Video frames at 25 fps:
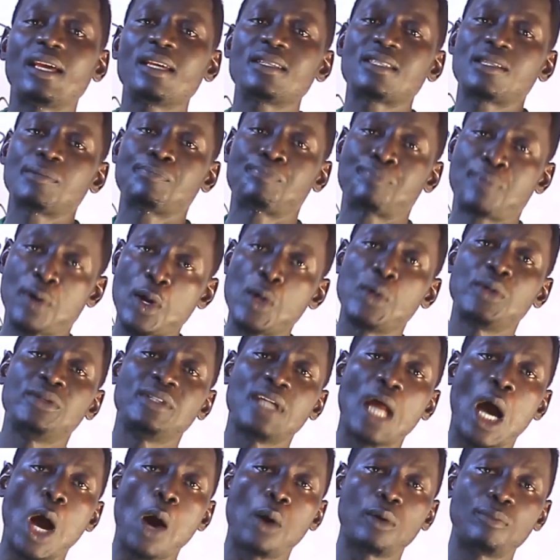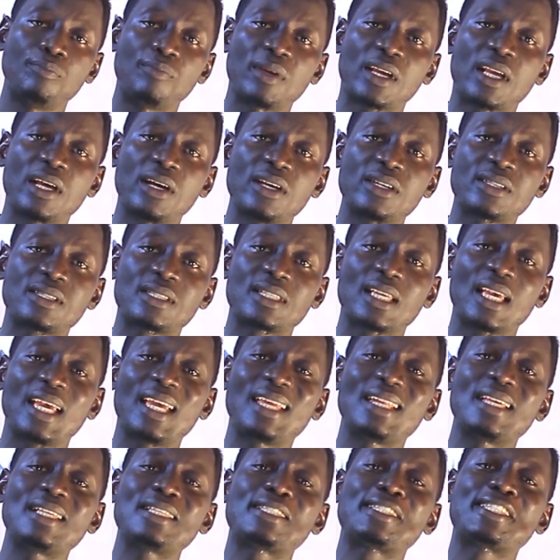is a pronoun because
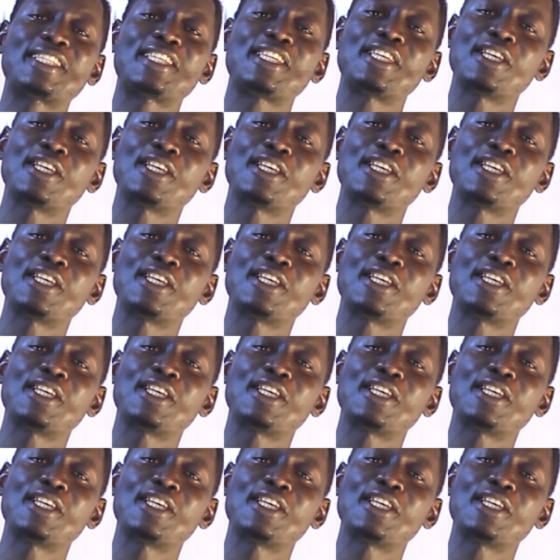it is